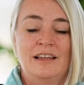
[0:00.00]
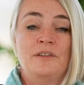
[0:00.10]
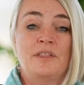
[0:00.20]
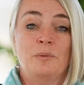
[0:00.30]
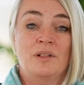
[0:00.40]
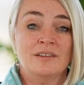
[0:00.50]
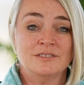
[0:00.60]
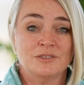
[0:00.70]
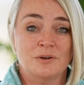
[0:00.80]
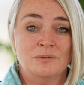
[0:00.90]
They will
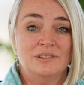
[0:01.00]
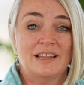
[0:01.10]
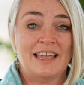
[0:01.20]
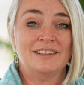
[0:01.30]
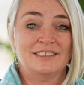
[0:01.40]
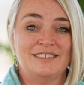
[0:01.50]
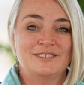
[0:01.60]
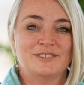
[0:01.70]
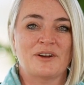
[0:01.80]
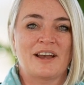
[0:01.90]
also likely
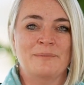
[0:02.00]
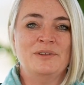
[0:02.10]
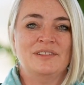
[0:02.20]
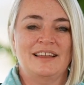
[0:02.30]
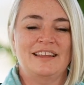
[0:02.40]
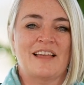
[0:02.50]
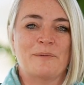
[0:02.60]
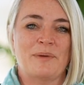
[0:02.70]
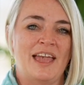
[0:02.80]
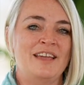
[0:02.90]
start emulating
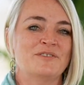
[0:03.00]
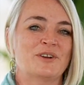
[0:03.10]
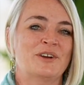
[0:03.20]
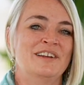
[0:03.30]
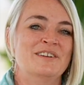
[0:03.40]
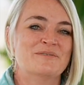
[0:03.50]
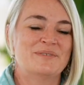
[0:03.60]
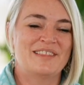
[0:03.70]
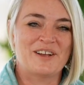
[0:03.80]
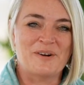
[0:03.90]
that behavior
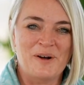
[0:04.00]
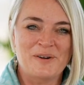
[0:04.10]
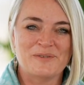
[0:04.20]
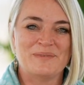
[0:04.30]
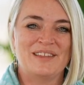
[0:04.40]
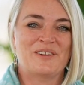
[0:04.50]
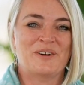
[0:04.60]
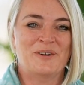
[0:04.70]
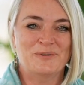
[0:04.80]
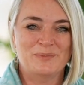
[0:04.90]
when they go home in their
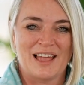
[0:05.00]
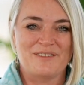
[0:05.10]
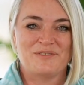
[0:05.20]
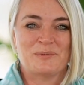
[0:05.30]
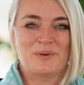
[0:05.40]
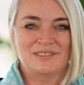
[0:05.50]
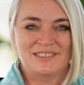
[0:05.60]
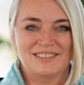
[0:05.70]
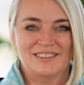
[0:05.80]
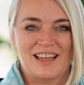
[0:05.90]
home life, their
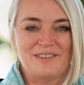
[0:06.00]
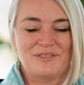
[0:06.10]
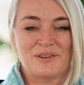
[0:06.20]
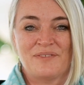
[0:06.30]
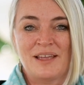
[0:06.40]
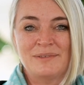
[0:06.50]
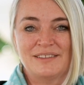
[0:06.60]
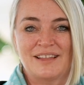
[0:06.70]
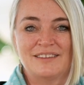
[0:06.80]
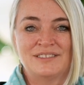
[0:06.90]
personal life, their family
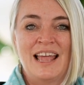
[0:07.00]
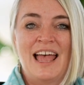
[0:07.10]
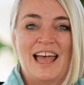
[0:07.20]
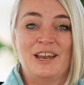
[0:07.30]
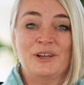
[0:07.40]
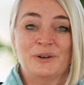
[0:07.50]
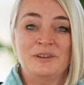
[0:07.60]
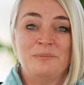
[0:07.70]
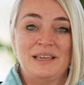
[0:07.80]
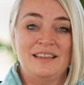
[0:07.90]
lives. And it
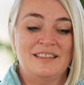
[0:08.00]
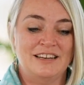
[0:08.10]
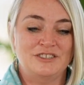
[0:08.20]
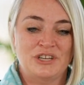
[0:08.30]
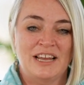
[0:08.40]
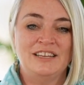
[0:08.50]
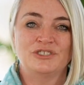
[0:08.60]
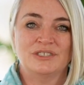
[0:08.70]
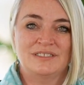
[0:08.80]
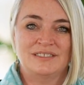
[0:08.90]
could be that it
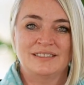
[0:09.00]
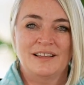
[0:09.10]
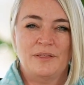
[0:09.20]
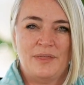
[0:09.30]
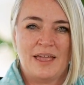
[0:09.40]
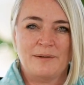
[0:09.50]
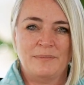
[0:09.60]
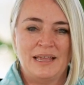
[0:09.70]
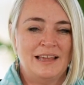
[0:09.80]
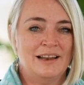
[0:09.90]
changes
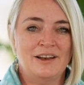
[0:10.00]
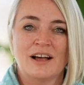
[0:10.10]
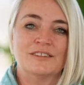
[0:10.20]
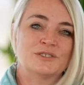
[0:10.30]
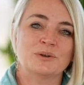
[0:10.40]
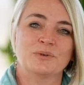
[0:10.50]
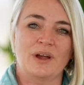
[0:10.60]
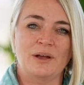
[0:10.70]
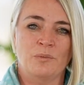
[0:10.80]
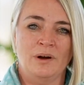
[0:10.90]
them in a not so
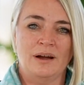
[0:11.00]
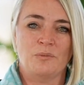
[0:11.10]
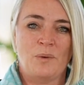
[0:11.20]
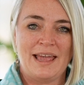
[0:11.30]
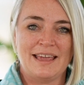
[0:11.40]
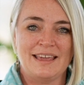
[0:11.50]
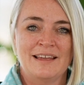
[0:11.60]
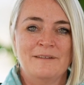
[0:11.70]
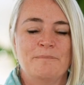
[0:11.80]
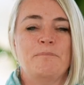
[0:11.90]
great way
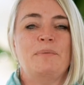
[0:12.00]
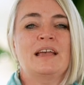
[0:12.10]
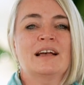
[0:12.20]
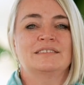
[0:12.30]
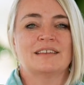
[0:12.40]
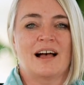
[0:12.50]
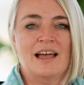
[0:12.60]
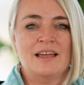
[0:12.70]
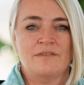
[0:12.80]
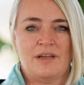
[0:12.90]
because
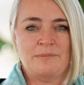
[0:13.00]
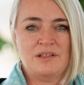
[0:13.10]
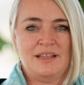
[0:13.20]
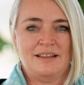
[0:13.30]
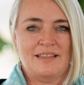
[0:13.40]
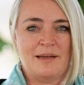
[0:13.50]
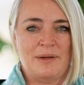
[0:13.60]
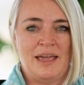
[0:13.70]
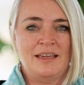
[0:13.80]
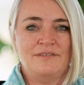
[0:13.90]
I have emulated that
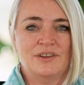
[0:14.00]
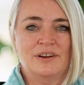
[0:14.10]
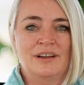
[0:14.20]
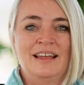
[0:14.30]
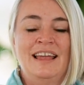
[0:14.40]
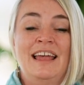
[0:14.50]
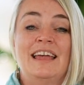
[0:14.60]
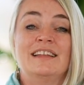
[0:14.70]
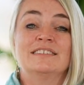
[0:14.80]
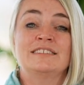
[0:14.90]
behavior.
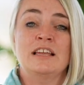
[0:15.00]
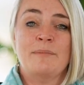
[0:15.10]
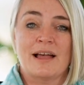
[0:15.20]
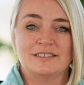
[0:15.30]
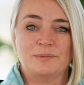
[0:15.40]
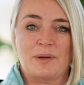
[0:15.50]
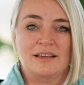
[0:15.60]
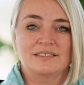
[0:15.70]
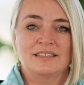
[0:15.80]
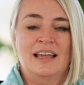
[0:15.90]
In the same
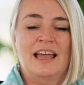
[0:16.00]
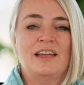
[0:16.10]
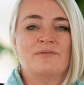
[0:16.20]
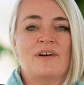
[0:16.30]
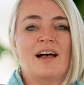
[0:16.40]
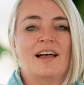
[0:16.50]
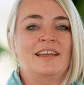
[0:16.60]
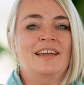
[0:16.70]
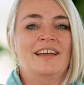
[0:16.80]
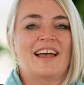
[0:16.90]
aspect, if
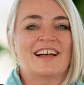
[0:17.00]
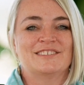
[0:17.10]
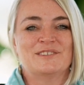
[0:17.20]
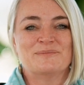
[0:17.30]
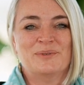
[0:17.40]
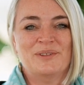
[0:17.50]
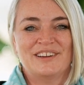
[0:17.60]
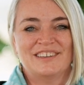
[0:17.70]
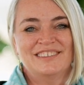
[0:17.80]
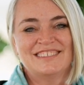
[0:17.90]
I, as an
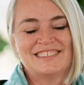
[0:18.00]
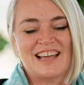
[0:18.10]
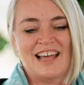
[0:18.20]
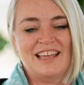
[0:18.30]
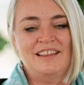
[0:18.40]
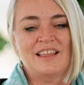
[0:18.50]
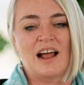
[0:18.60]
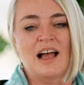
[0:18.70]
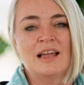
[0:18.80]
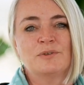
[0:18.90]
employer, decide
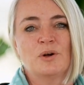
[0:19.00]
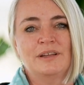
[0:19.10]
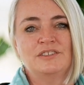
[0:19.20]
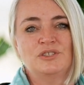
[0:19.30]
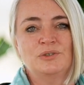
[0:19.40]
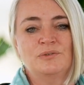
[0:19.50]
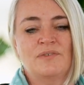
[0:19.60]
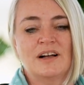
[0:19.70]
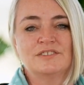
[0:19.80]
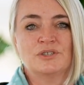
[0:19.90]
that I am going to
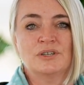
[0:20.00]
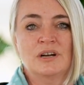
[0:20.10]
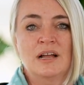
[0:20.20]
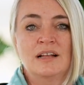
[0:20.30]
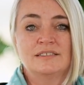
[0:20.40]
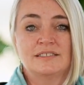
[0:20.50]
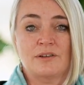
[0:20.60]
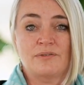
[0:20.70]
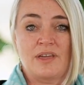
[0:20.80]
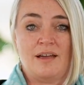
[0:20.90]
foster
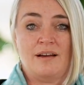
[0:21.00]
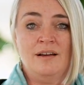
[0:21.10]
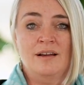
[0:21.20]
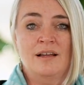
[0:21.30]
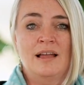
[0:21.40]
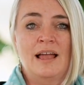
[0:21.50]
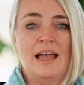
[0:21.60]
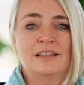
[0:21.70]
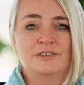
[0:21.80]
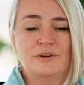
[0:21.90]
self-care
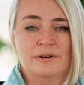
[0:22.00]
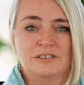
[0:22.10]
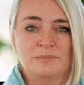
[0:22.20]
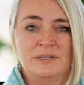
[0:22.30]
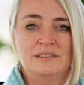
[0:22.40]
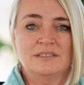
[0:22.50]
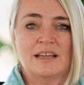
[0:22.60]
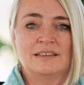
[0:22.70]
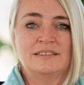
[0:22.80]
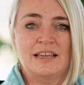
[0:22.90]
and nourishment
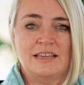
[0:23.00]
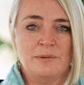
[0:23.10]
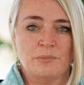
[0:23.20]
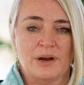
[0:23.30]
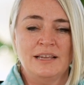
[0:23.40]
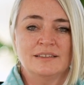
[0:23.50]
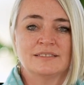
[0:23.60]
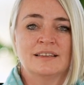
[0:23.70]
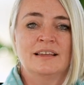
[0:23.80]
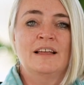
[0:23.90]
and taking
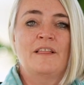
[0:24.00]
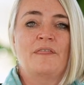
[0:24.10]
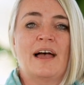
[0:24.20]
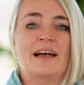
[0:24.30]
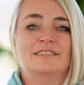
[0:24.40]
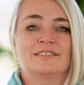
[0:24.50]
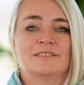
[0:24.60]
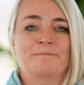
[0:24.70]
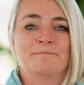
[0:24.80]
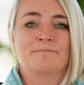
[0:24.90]
breaks, that
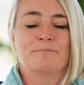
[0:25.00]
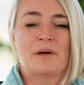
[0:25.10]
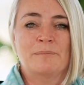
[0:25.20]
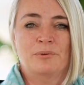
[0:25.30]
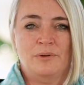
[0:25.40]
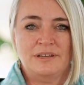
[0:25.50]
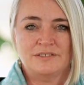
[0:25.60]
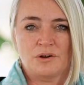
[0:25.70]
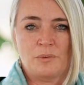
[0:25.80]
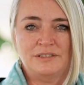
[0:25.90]
my
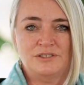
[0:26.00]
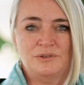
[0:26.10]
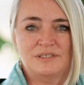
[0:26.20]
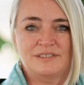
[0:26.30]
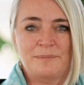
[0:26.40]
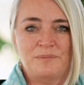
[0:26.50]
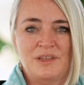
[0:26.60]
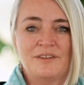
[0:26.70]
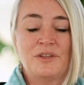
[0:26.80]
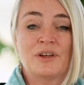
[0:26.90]
employees are going to do the same
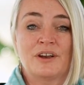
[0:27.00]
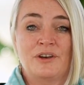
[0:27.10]
thing, and they're going to